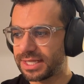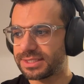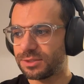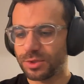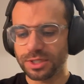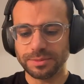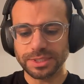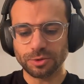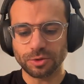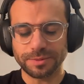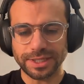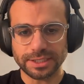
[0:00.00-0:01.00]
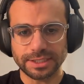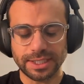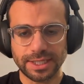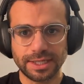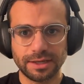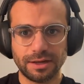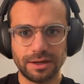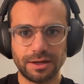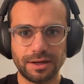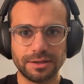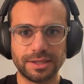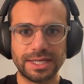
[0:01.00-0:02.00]
tests that we're going to be talking about today
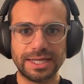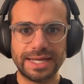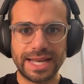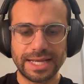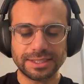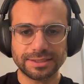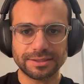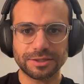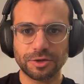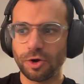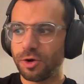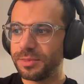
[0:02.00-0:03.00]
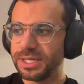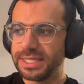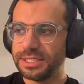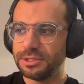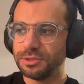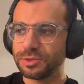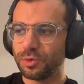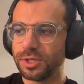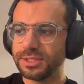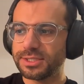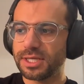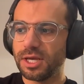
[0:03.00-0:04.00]
are the less commonly used
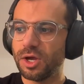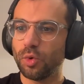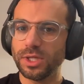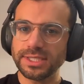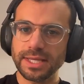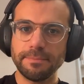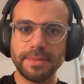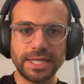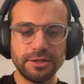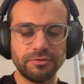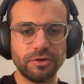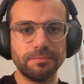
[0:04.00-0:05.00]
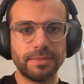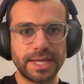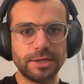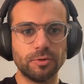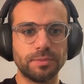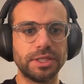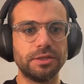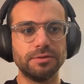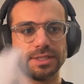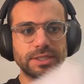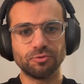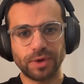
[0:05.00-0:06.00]
ones that many of you may not be
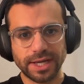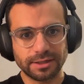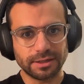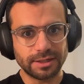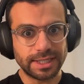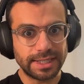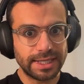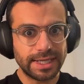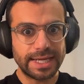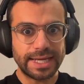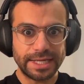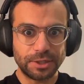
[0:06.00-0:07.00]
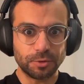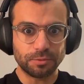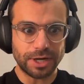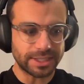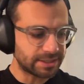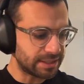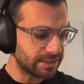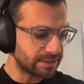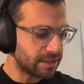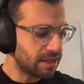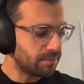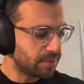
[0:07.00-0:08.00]
using regularly in your
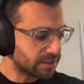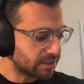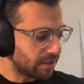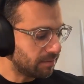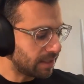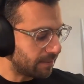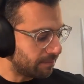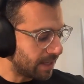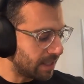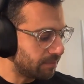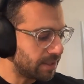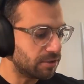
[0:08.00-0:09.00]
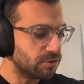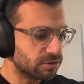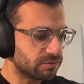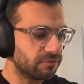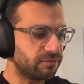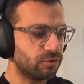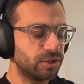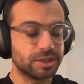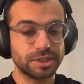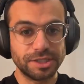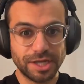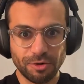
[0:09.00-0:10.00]
practice, but some that may be useful for you
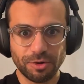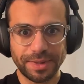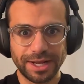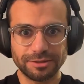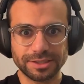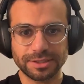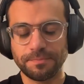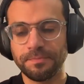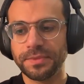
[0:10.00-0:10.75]
to know about.